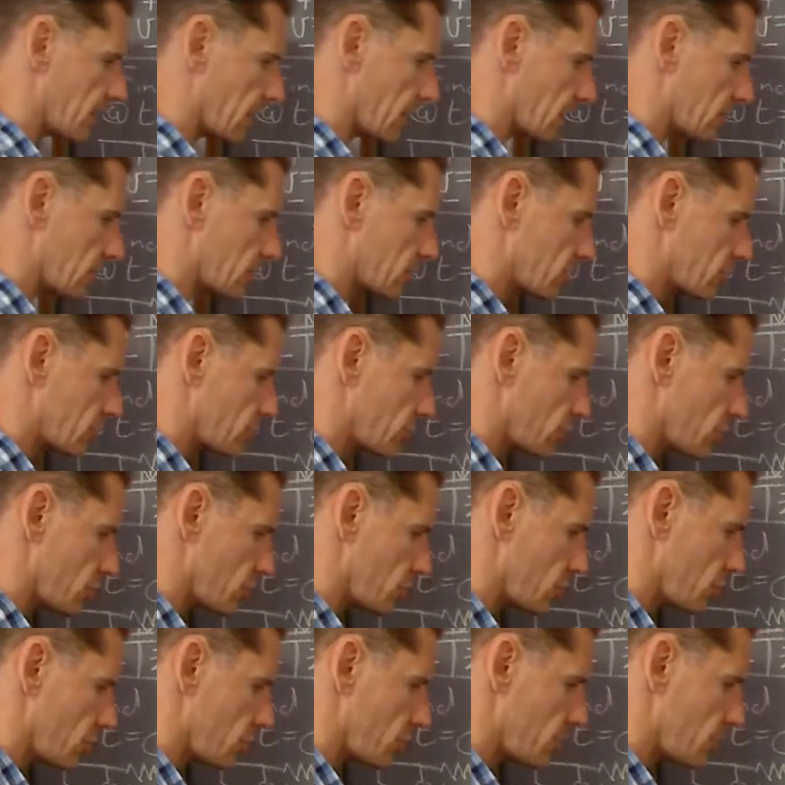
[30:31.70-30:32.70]
the
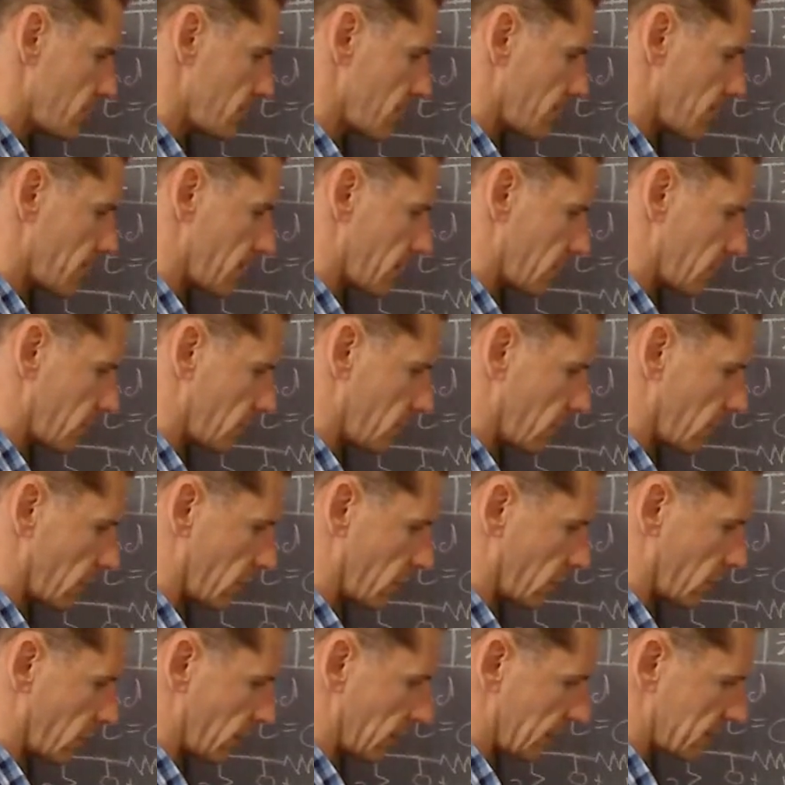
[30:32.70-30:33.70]
2.
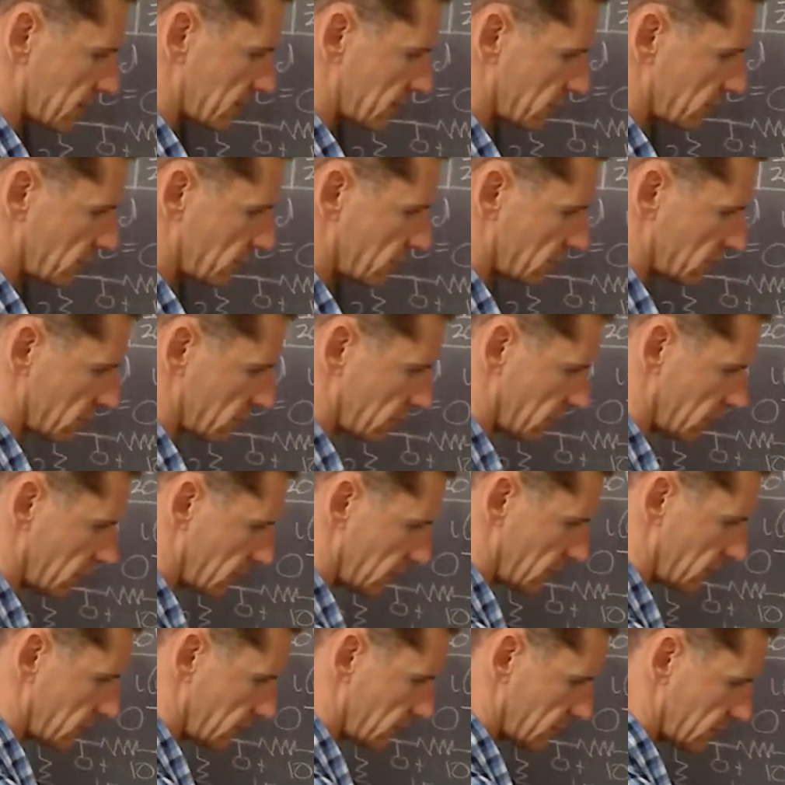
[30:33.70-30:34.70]
Whoa, that's
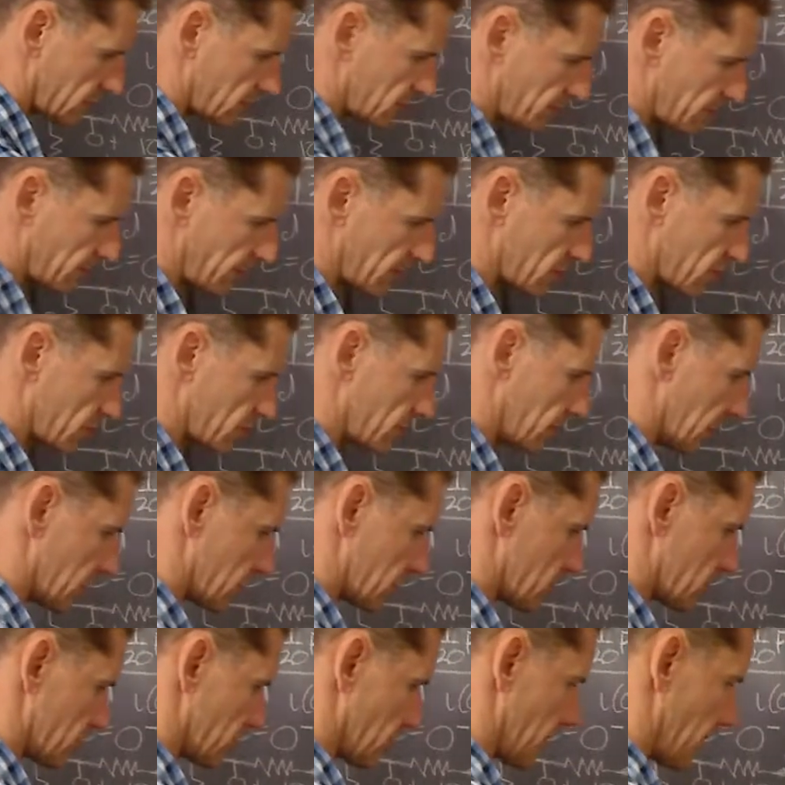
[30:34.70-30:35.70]
supposed to be a
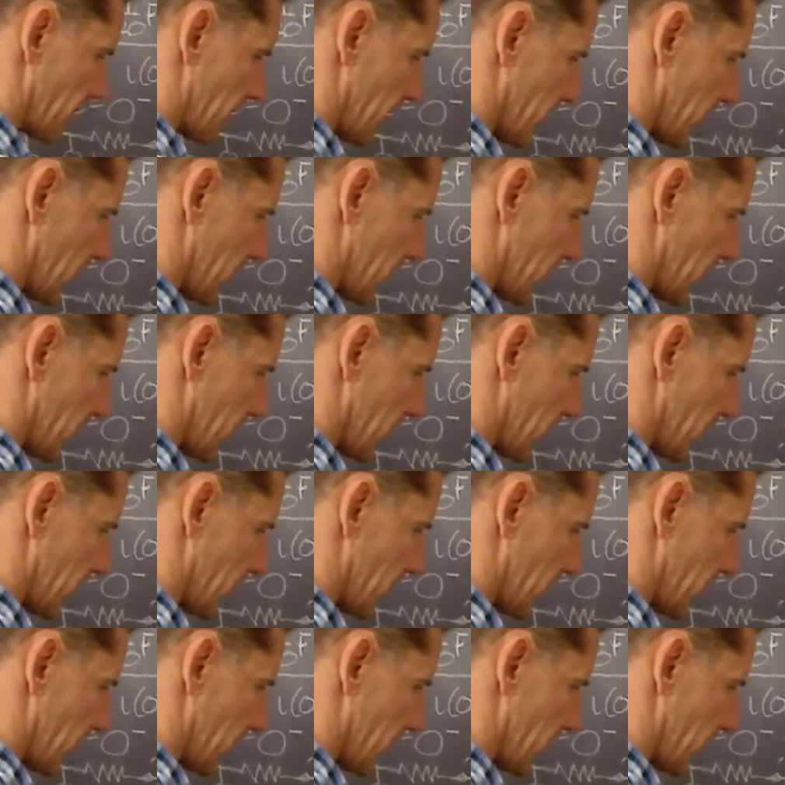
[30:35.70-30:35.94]
2.